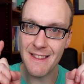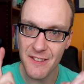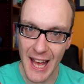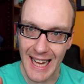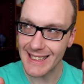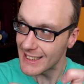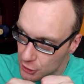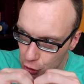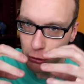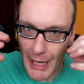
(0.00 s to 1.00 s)
And that can
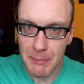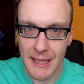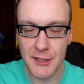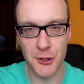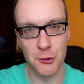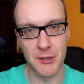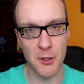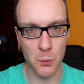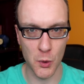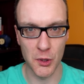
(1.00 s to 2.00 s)
extrapolate to the
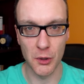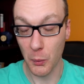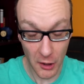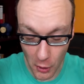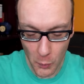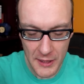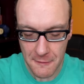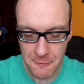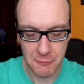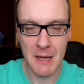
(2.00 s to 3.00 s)
real world, where our
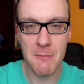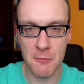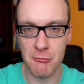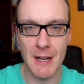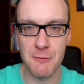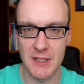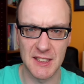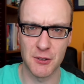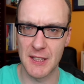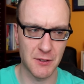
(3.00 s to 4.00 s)
only frame of
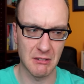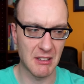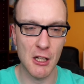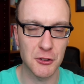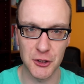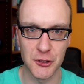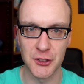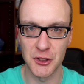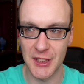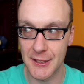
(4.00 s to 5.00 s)
reference for different cultures,
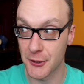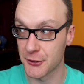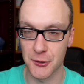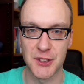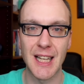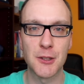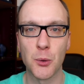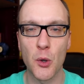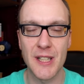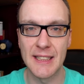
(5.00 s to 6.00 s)
genders, or
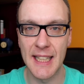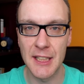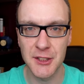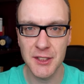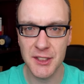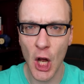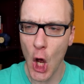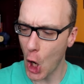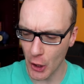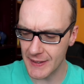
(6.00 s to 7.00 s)
sexual orientations
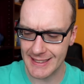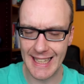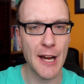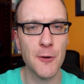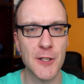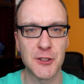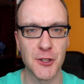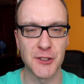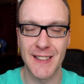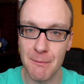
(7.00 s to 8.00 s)
are these
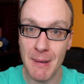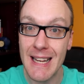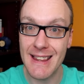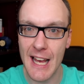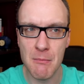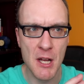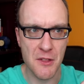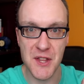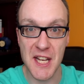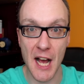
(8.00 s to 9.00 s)
caricatures that make them
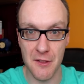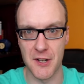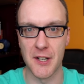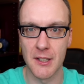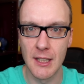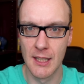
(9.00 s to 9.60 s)
the other.